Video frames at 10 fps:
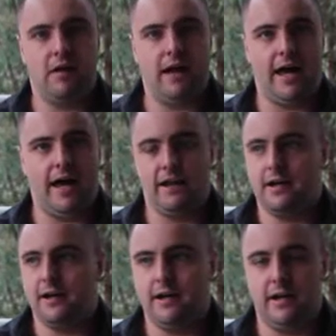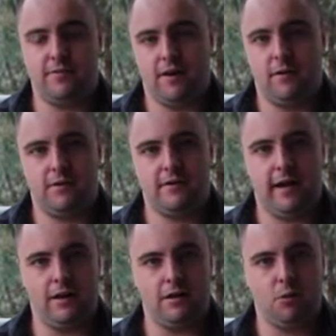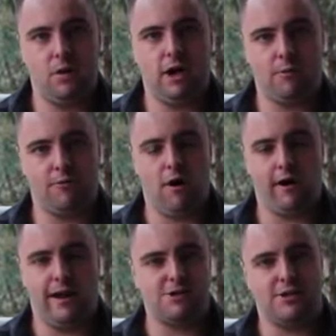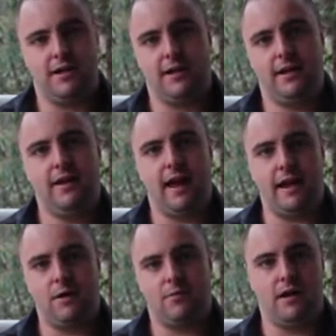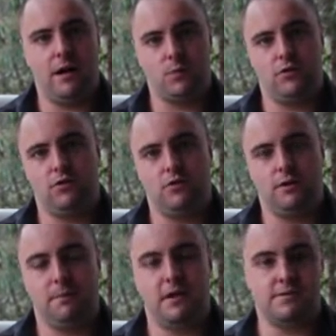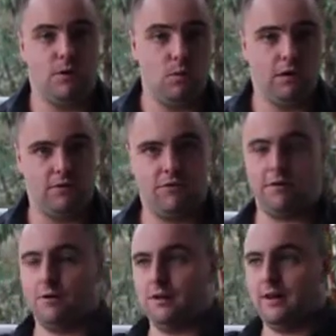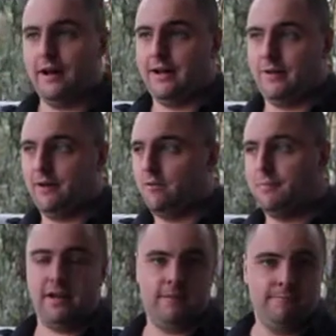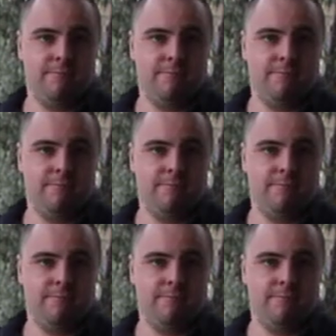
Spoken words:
and it's going to take a little while before I can actually get out to the hardware store and buy some new ones, so the light out here is better.